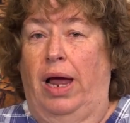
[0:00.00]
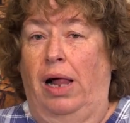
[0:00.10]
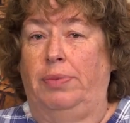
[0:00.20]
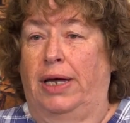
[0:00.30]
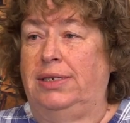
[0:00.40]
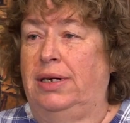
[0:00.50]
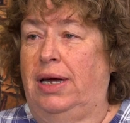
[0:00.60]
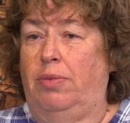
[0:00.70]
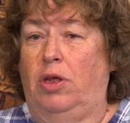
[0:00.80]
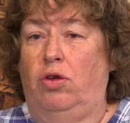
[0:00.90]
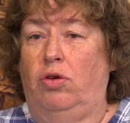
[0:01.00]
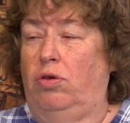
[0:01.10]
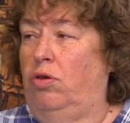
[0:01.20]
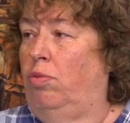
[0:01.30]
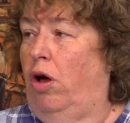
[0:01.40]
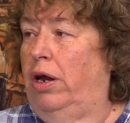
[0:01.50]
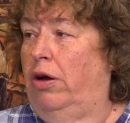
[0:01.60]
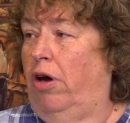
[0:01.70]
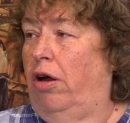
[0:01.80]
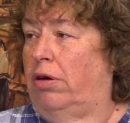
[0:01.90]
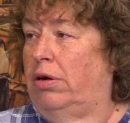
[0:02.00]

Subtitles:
help doesn't come, then you moan and groan.